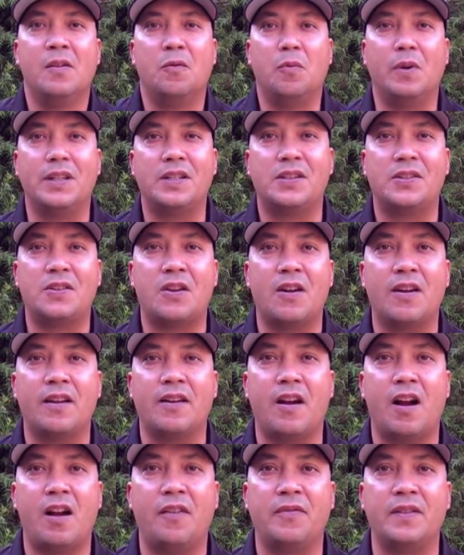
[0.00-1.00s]
what
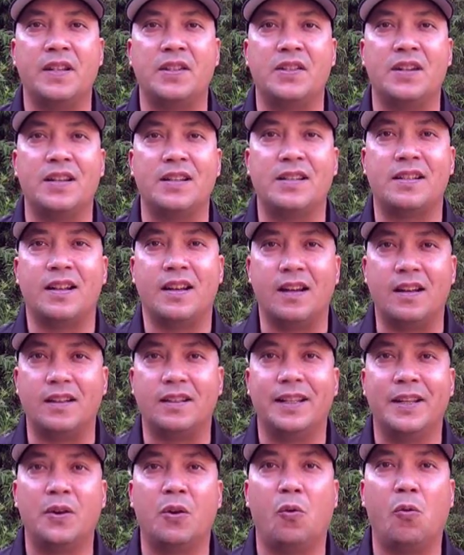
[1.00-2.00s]
started off as just a
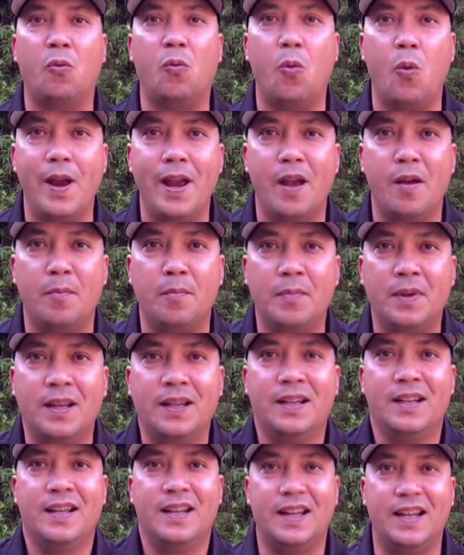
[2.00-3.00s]
little whim
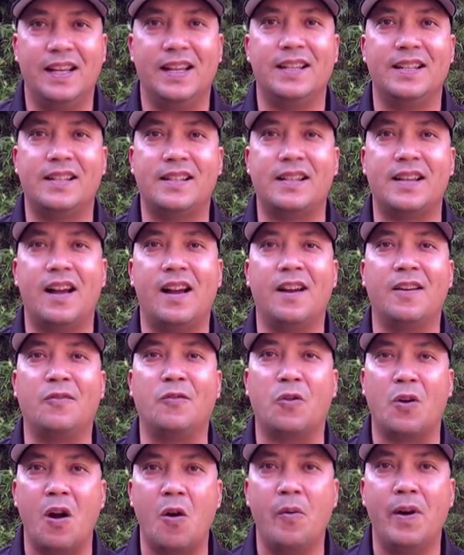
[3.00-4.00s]
is
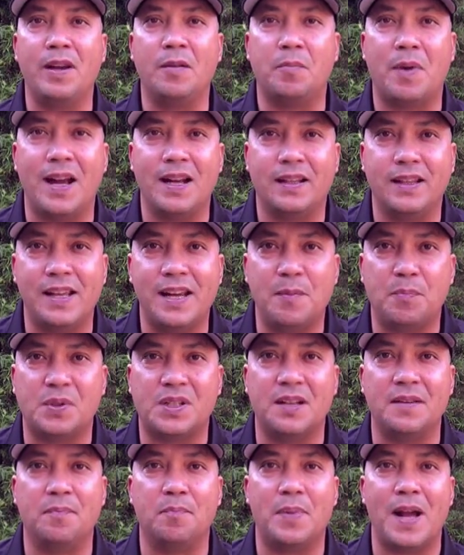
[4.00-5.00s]
growing by
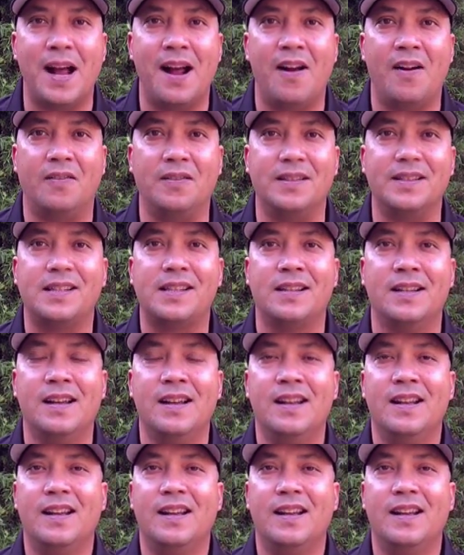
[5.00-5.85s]
leaps and bounds.